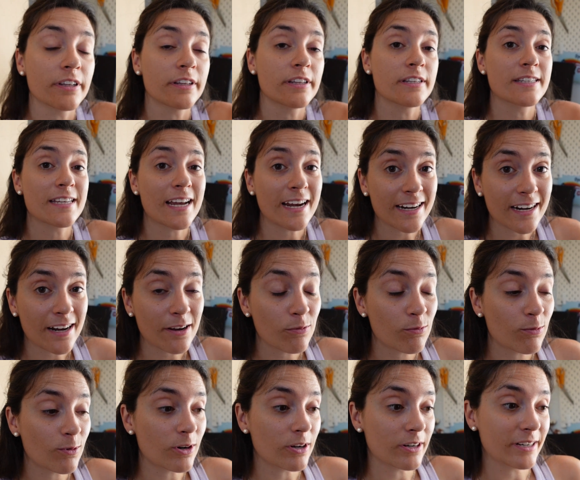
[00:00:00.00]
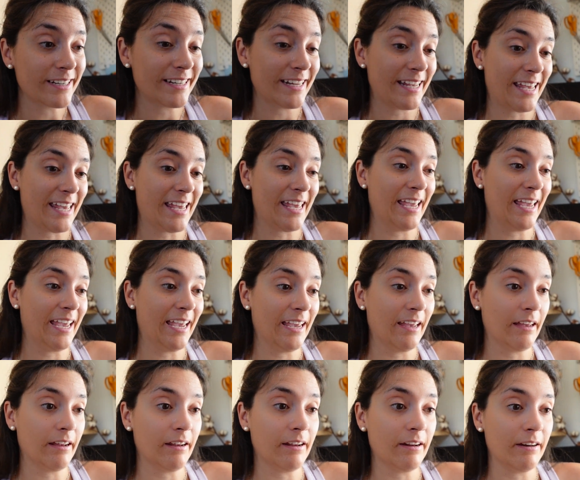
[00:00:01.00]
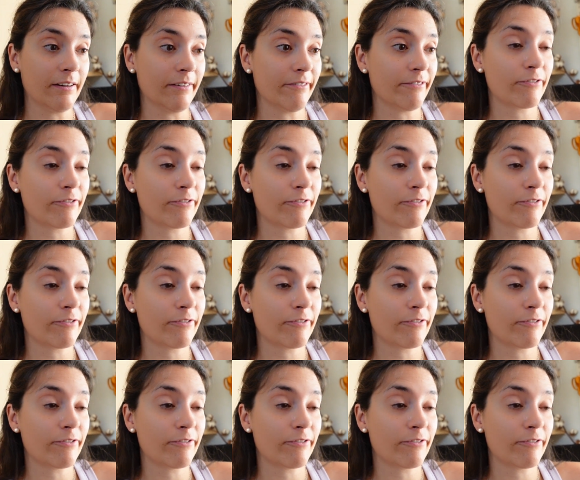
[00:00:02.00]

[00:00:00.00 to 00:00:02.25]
the design I want, and